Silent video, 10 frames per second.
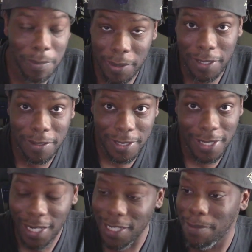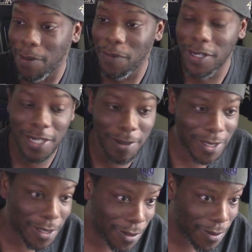Peterson. That is my one and a
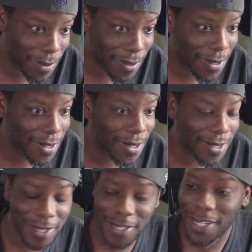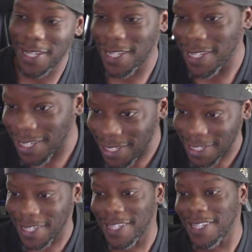two. So yeah, yeah, yeah, yeah, yeah,
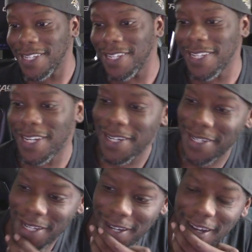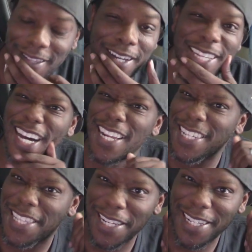yeah, yeah, yeah, yeah. yeah. I, I, I
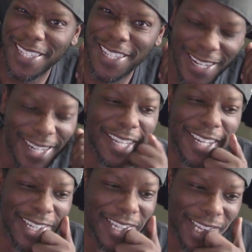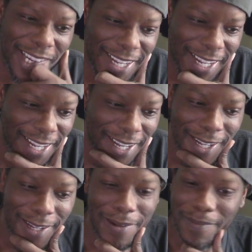like that list. I like that list.
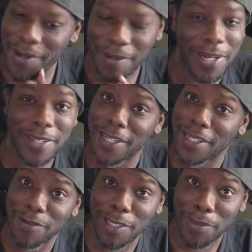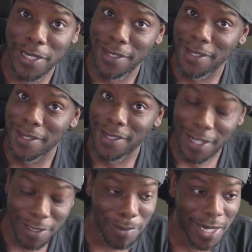But Barry Sanders was a beast. That
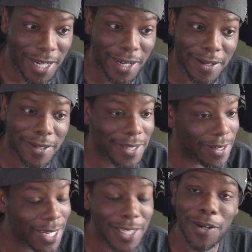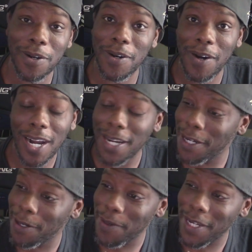was my dog. So that's the I can
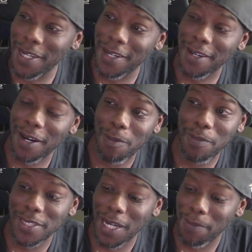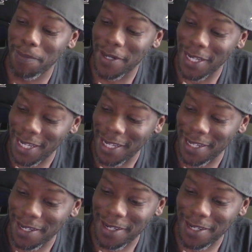go with off the top of my head